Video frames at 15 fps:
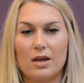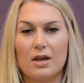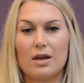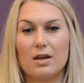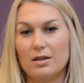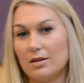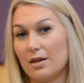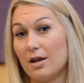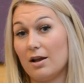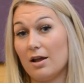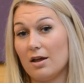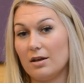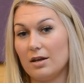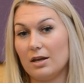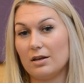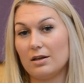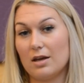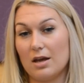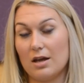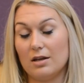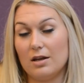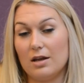in their learning
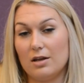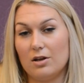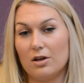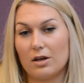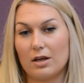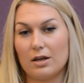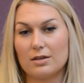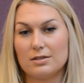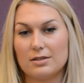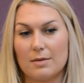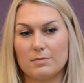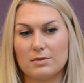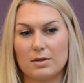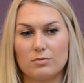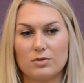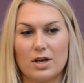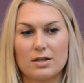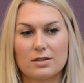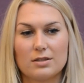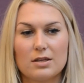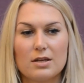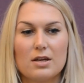and in looking at STEM subjects.